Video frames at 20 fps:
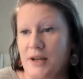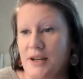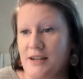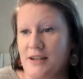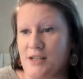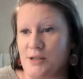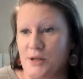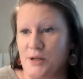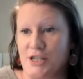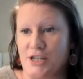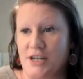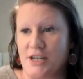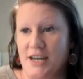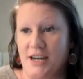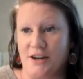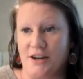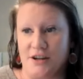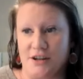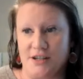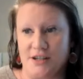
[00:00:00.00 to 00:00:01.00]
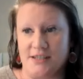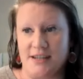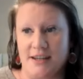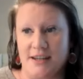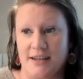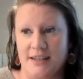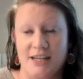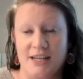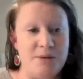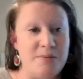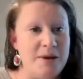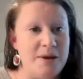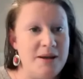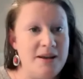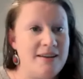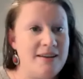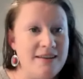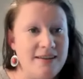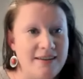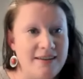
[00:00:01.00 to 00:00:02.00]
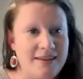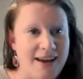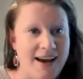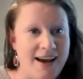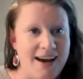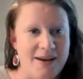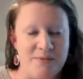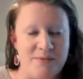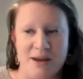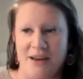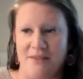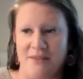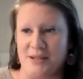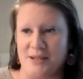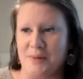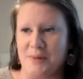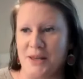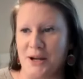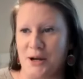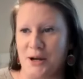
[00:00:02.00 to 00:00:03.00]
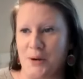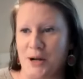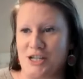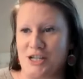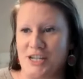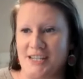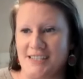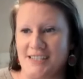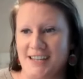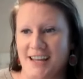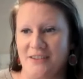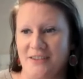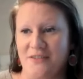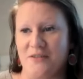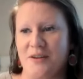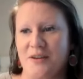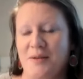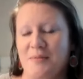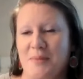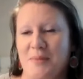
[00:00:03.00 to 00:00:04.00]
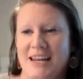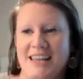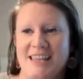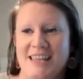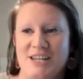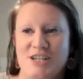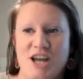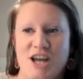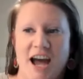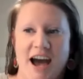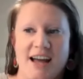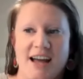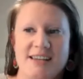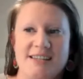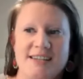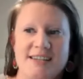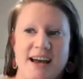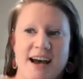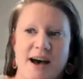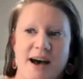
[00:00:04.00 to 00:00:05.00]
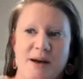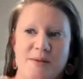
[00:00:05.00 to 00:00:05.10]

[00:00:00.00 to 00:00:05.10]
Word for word: I'm going to switch gears a little bit uh, we have some other questions that have been in the chat.